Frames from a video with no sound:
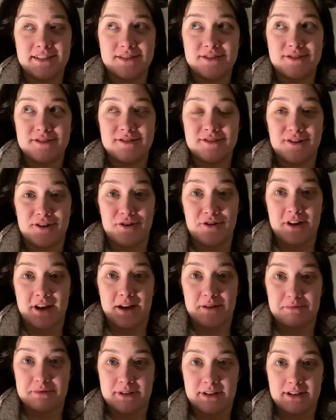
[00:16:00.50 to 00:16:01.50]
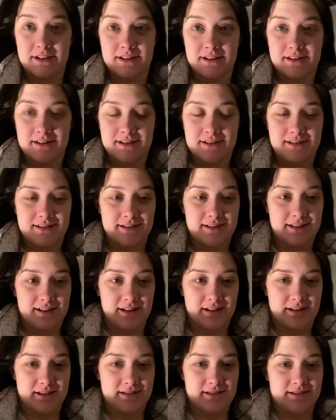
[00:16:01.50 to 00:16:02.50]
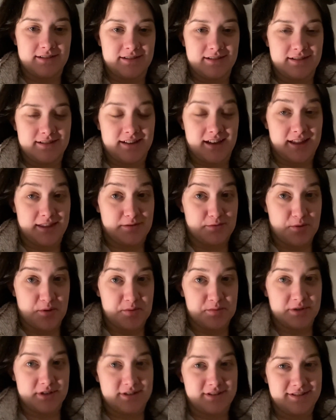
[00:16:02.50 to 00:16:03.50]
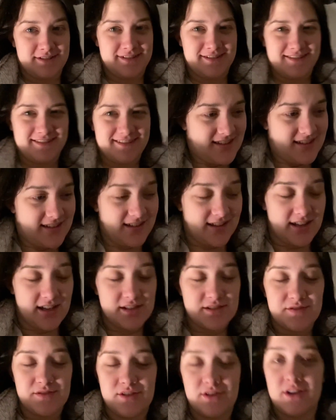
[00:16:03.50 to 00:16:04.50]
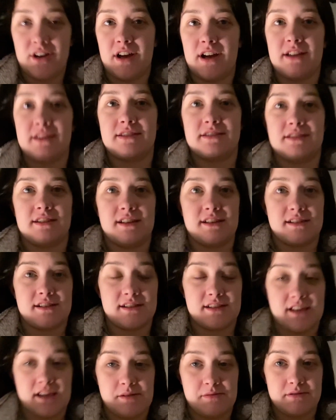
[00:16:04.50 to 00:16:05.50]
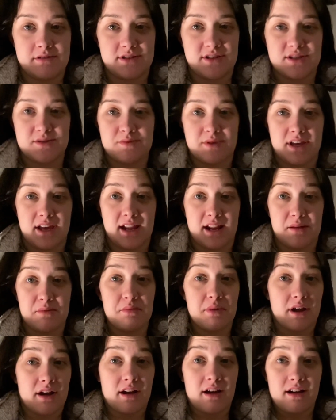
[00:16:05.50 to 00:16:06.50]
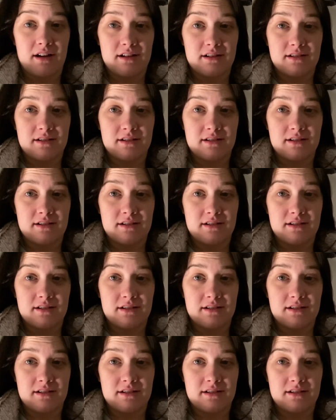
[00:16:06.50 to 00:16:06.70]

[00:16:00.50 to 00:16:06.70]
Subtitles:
so happy at the moment. The last few nights, his sleep has just been getting better.